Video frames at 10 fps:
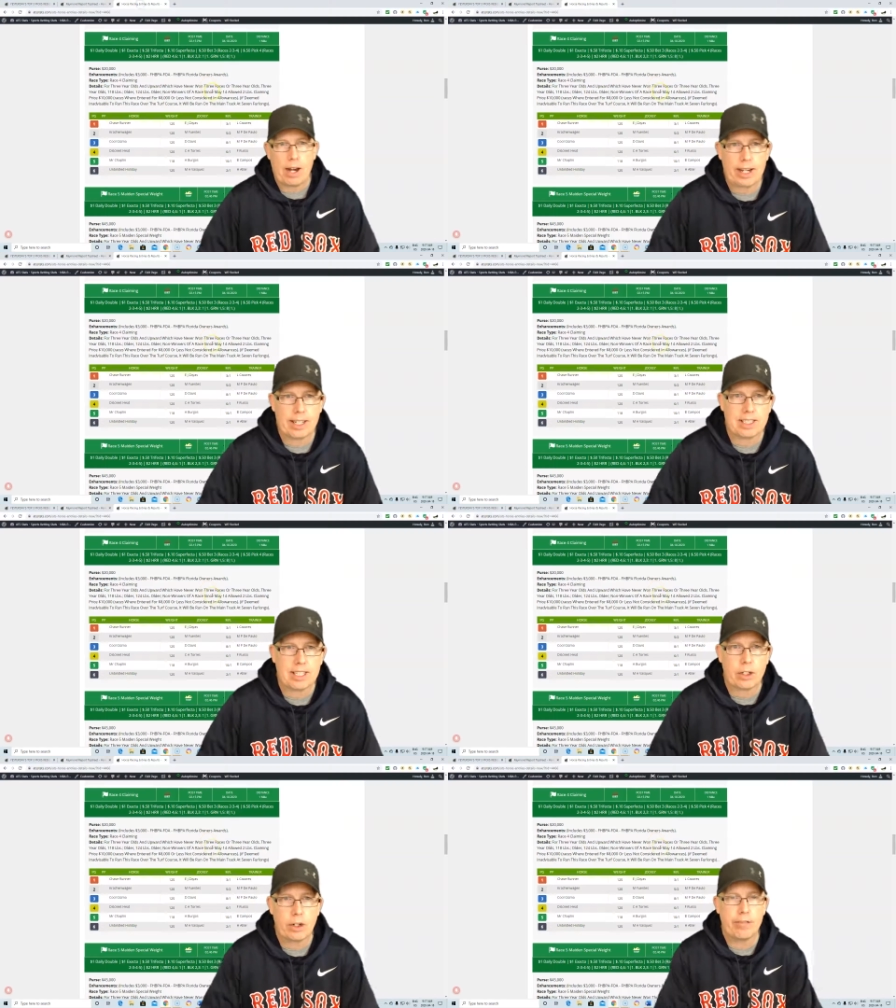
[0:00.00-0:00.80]
All right, let's
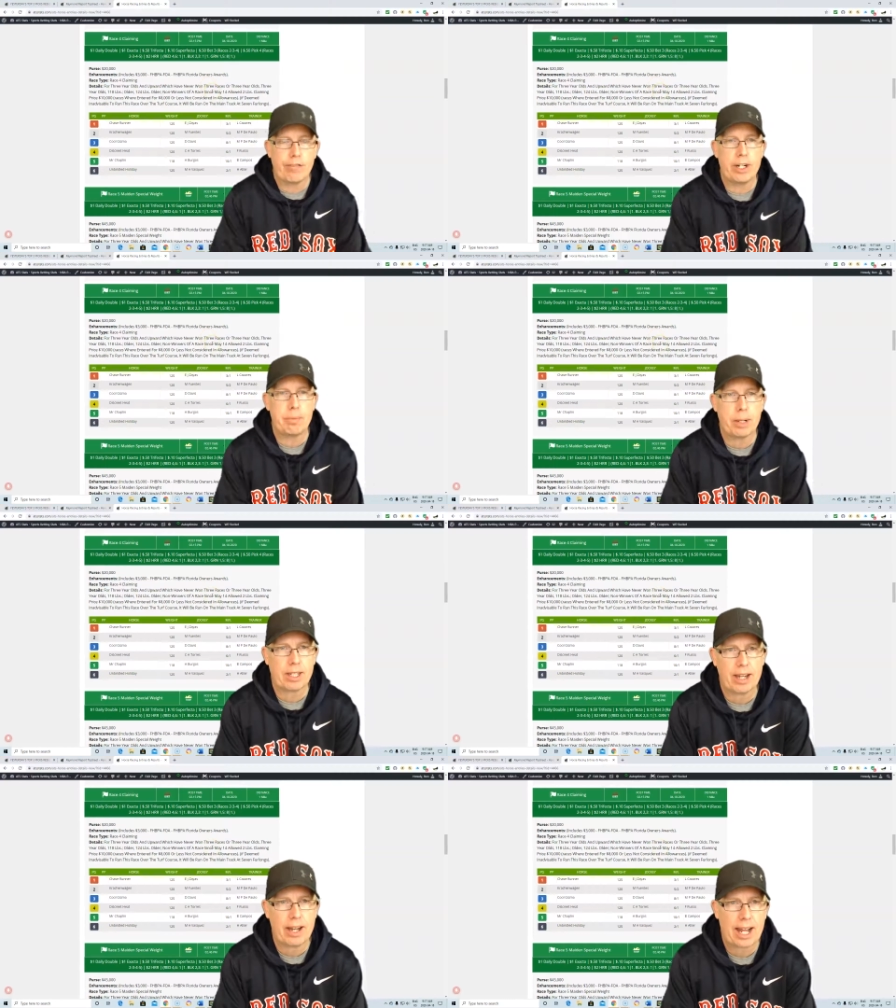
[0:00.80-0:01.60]
get to your free
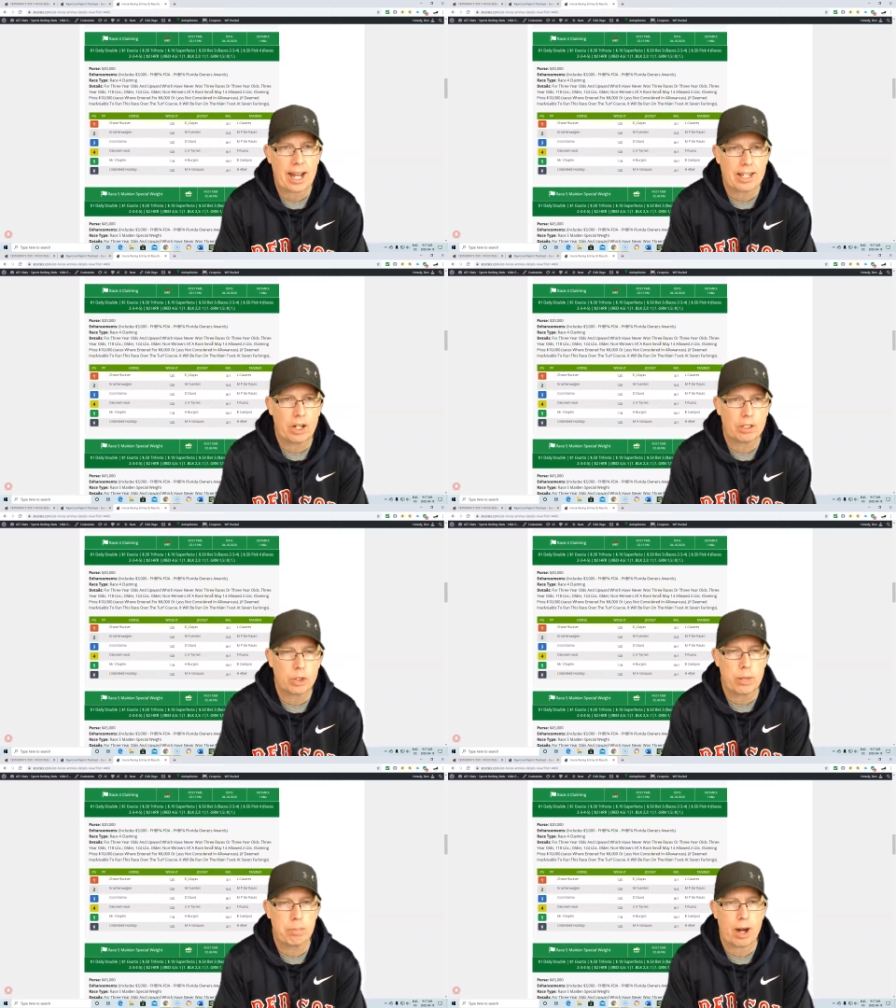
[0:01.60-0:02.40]
pick today at
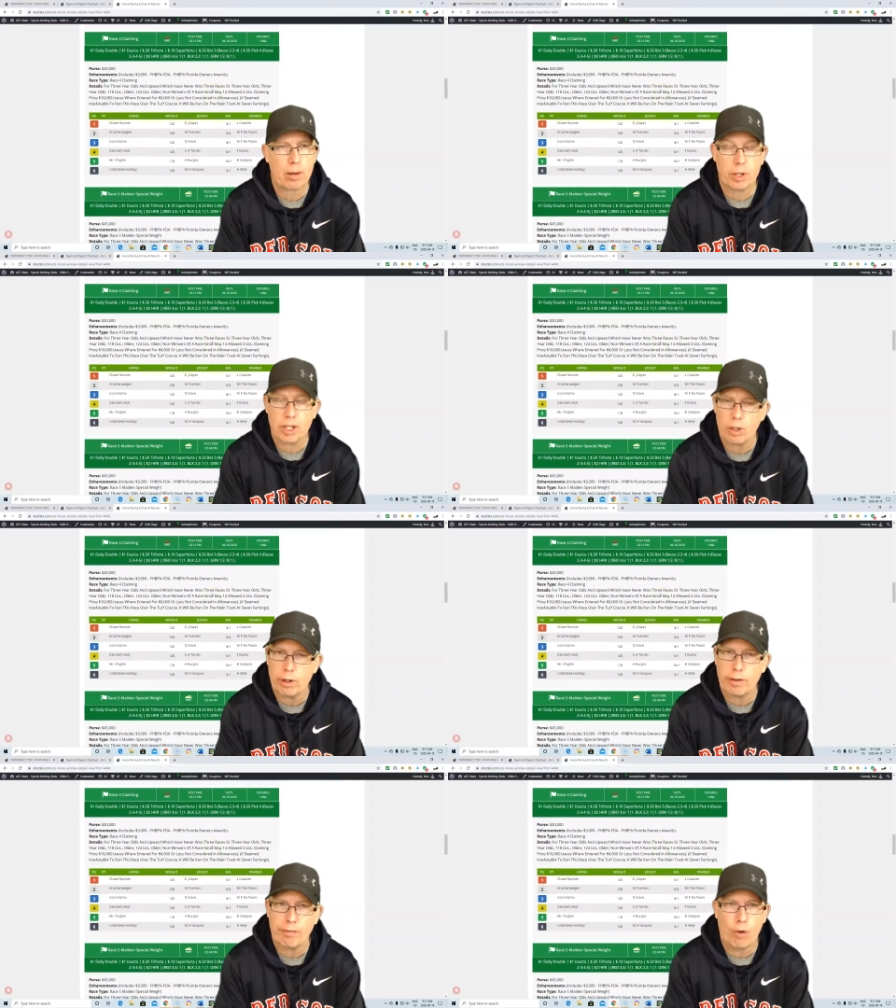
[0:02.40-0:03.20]
Gulfstream Park. We're going to
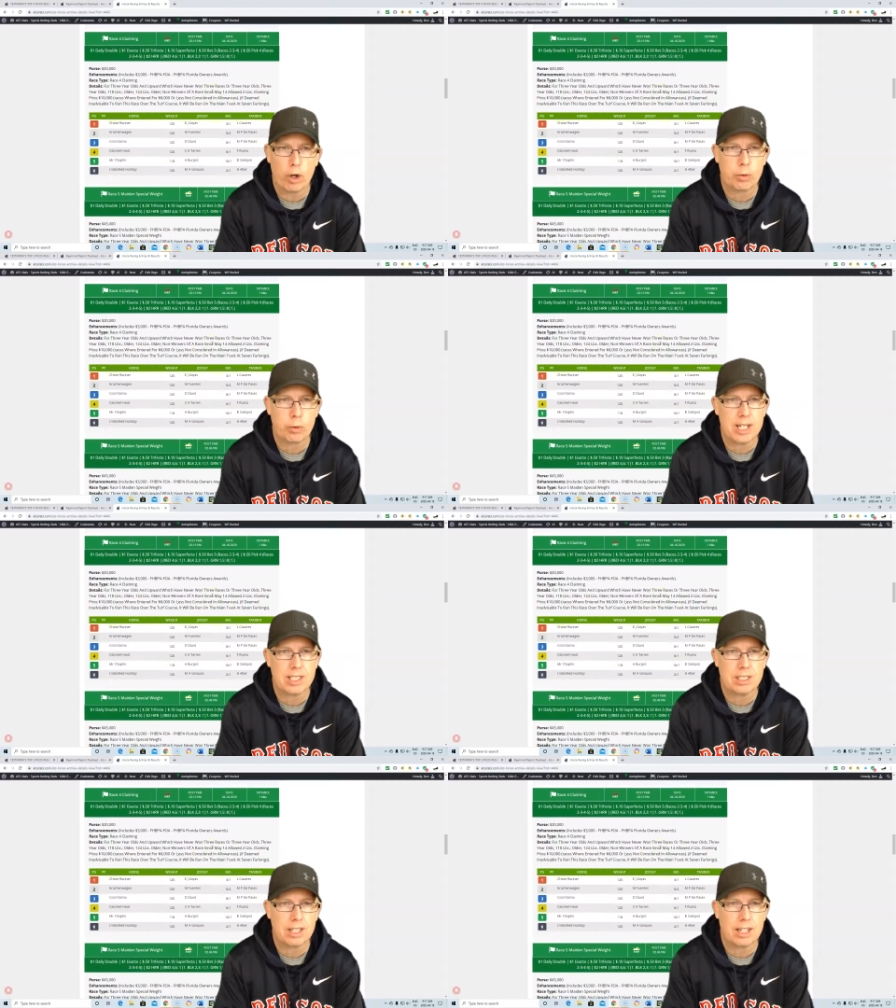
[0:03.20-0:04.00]
go to a fourth
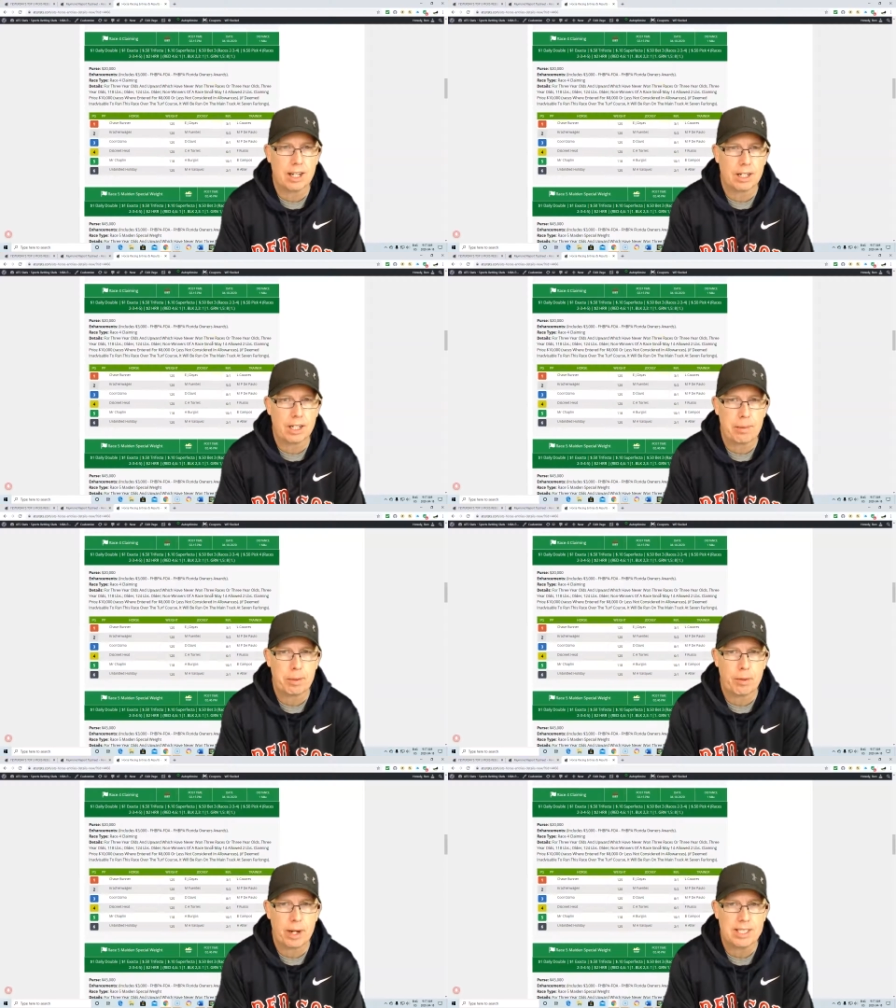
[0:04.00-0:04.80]
race. It's a uh,
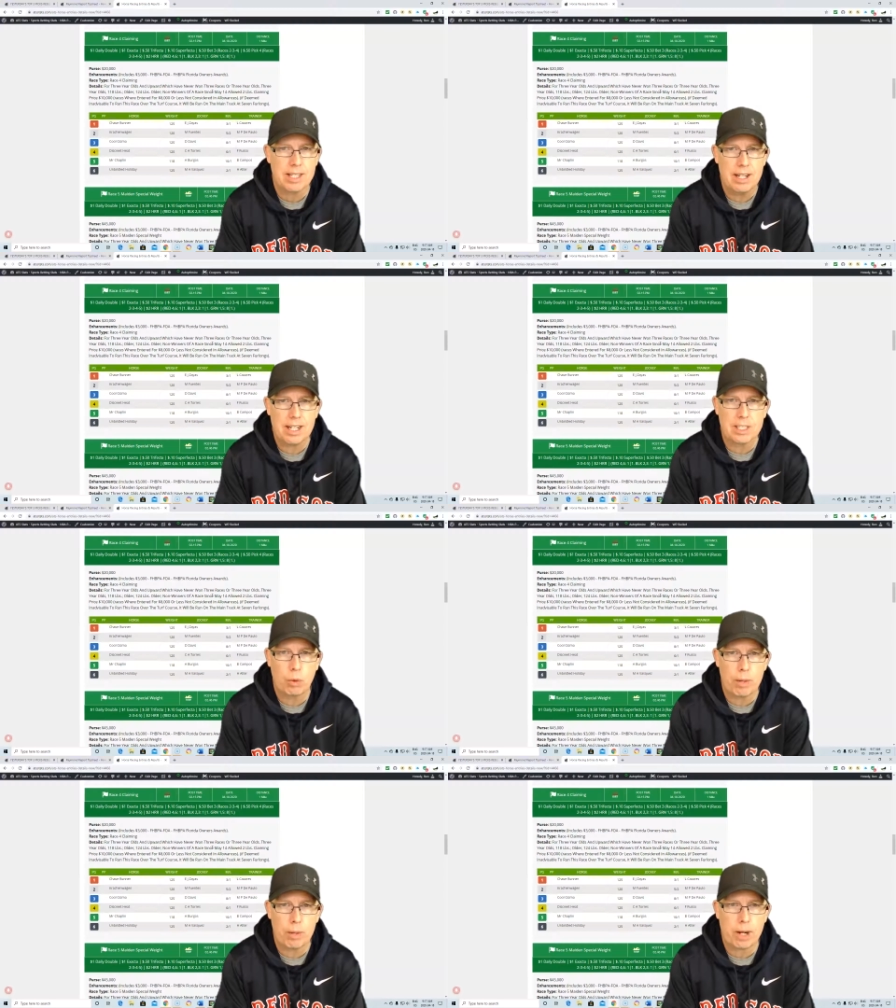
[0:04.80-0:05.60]
claiming race.
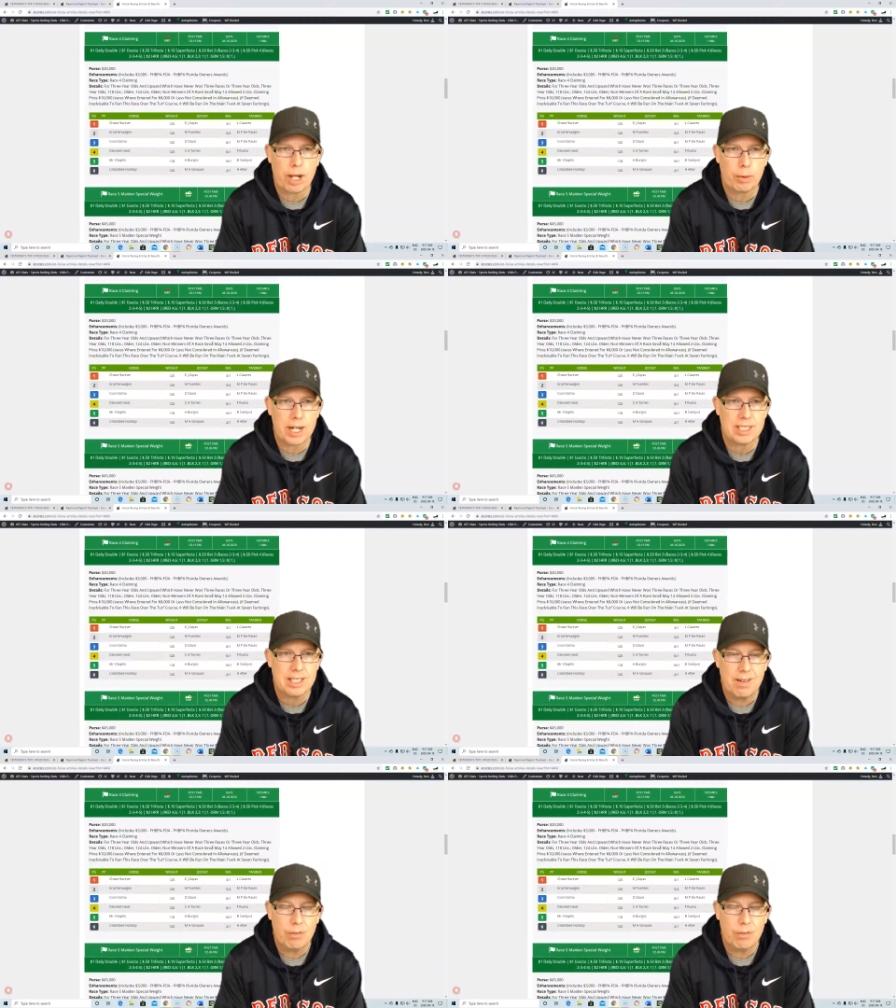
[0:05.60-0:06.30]
It's a one mile race,